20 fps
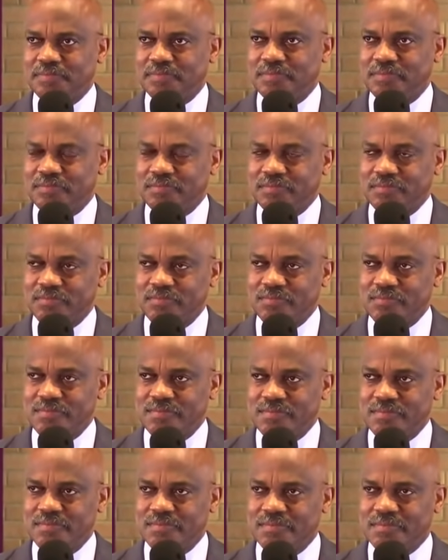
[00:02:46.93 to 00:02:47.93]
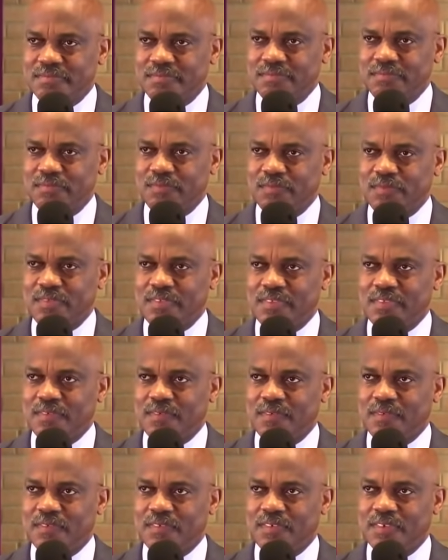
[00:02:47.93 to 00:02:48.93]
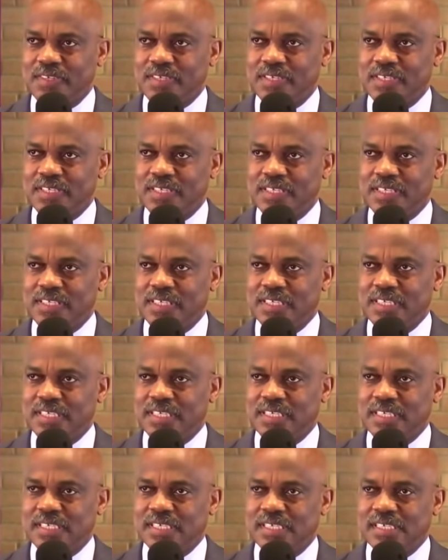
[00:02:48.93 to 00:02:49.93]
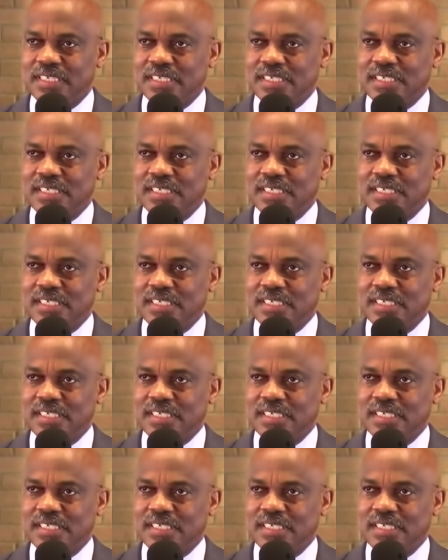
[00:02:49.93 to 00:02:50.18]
Nothing is said.